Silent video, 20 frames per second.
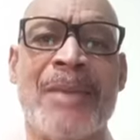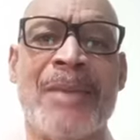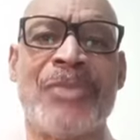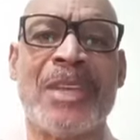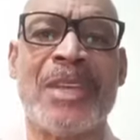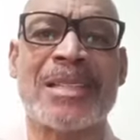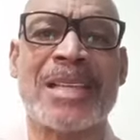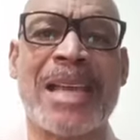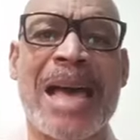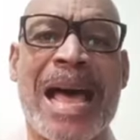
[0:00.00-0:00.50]

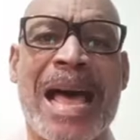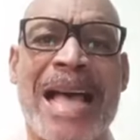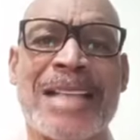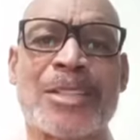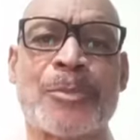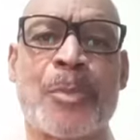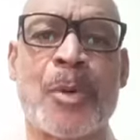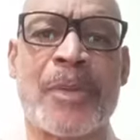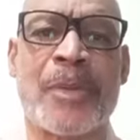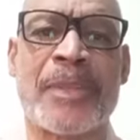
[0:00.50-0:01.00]
this
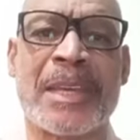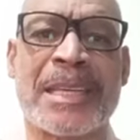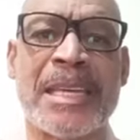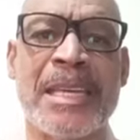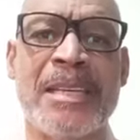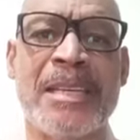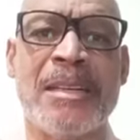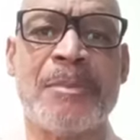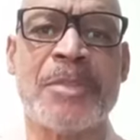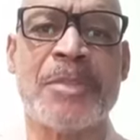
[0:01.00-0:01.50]
gospel of the
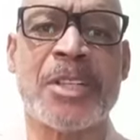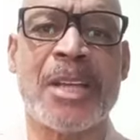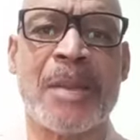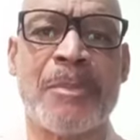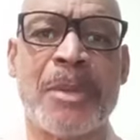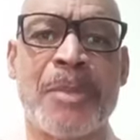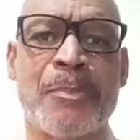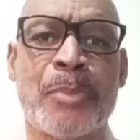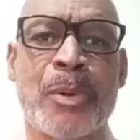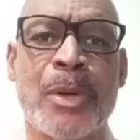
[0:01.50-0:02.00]
kingdom shall
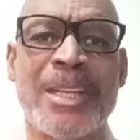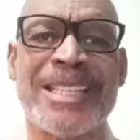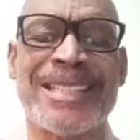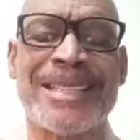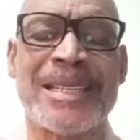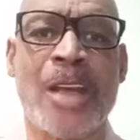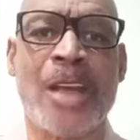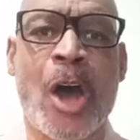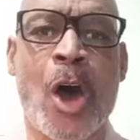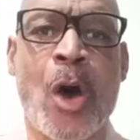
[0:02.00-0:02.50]
be preached
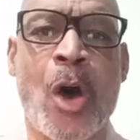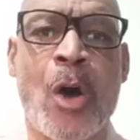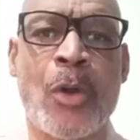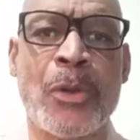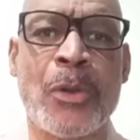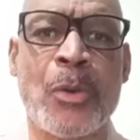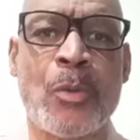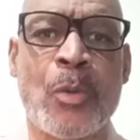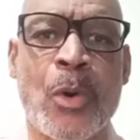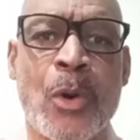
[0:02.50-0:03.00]
in all
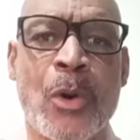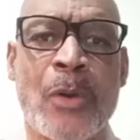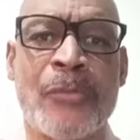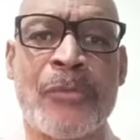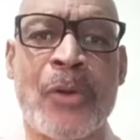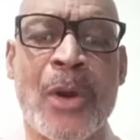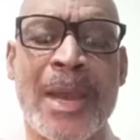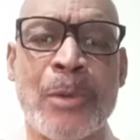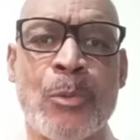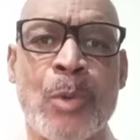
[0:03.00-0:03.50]
the world
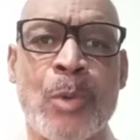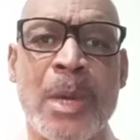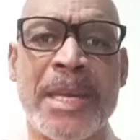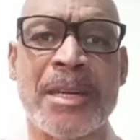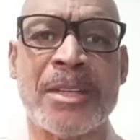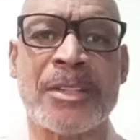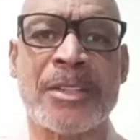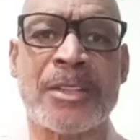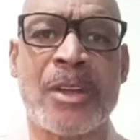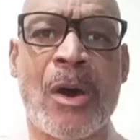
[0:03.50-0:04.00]
for a
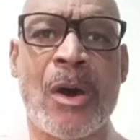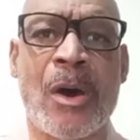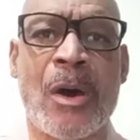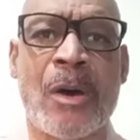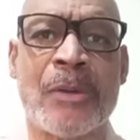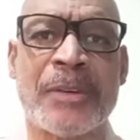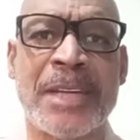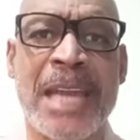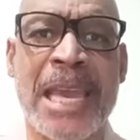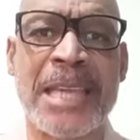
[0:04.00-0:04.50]
witness to
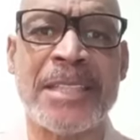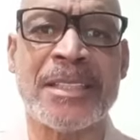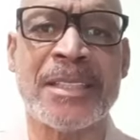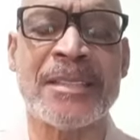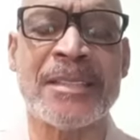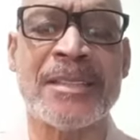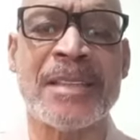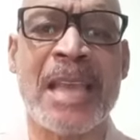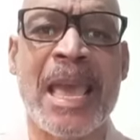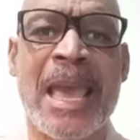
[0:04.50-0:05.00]
all
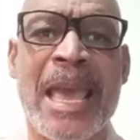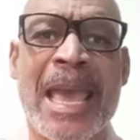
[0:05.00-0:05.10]
nations,